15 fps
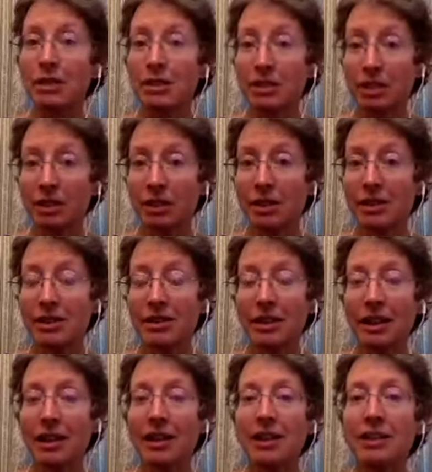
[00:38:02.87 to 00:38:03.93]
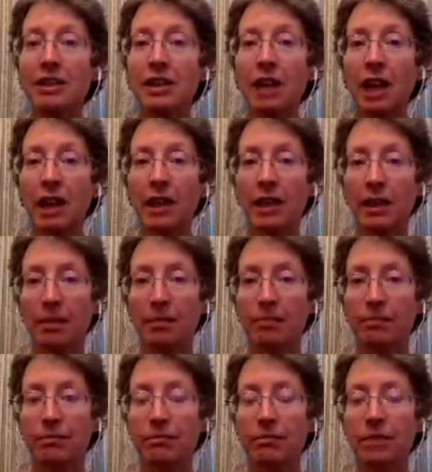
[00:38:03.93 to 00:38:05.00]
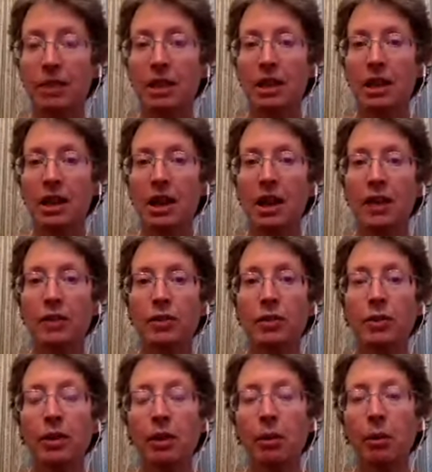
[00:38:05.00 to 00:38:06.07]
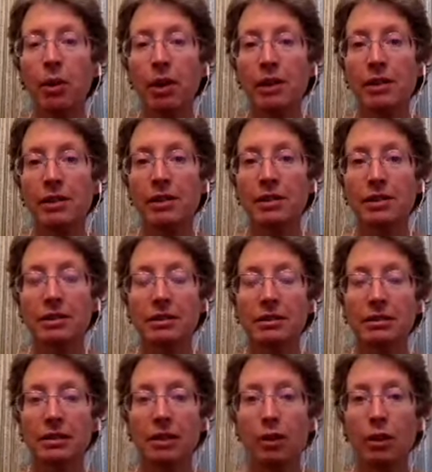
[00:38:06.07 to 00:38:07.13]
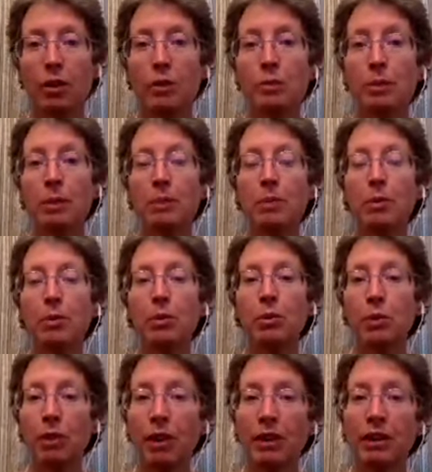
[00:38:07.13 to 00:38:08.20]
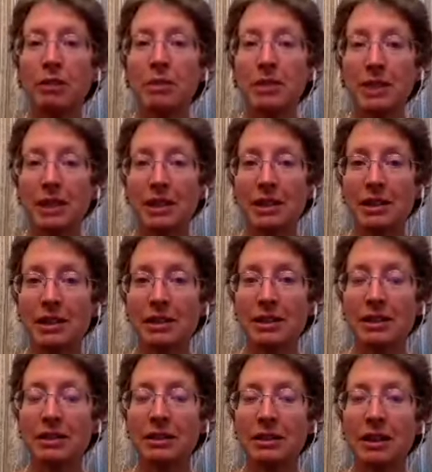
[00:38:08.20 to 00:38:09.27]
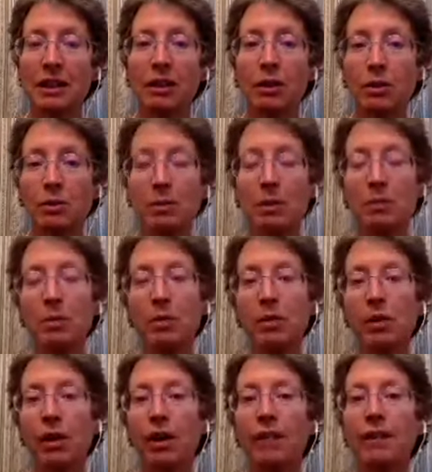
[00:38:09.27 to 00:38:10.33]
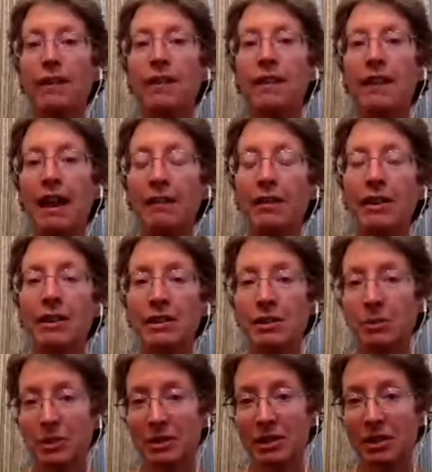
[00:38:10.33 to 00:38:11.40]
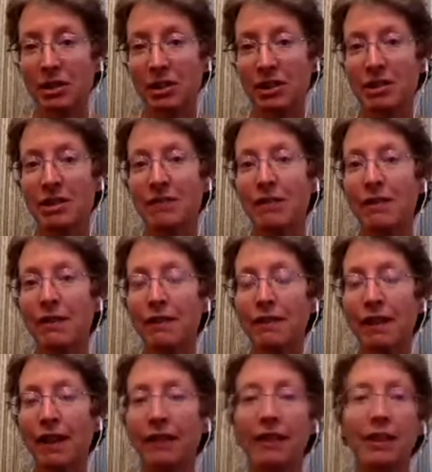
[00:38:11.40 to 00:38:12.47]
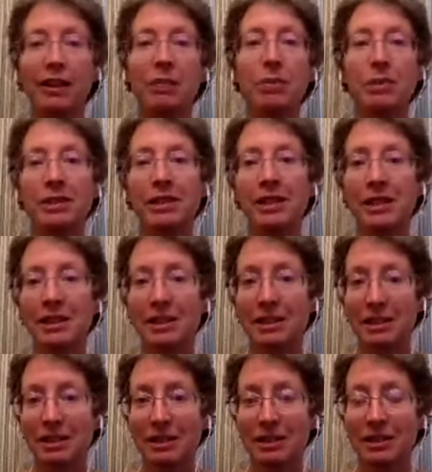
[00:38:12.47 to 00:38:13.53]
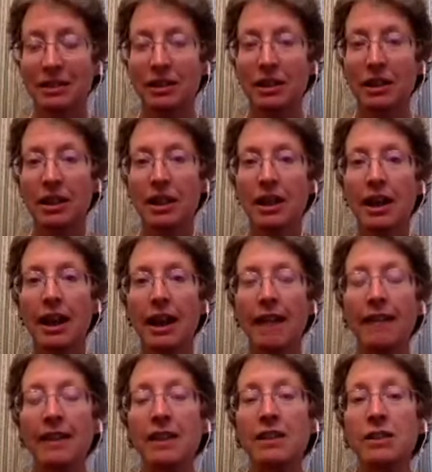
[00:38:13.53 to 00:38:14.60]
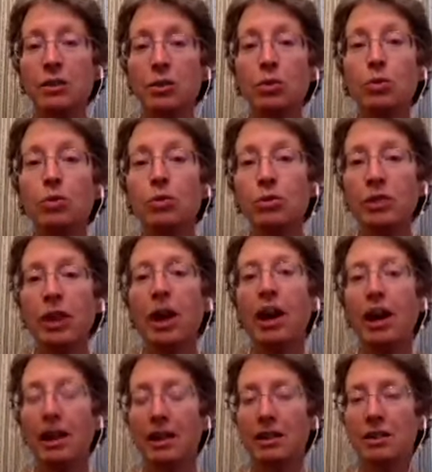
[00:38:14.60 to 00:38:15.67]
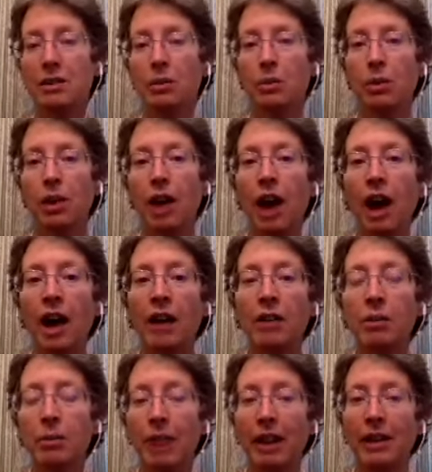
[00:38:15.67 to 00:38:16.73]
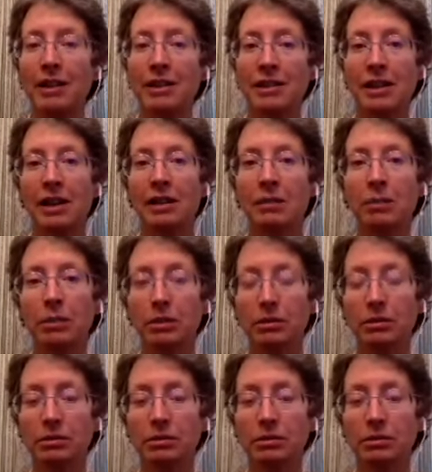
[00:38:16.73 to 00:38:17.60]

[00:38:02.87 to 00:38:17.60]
serious and he denied them and so there was those people who thought he was innocent and those people thought that the evidence was suggestive of the fact that he wasn't innocent and these two sides were unreconcilable.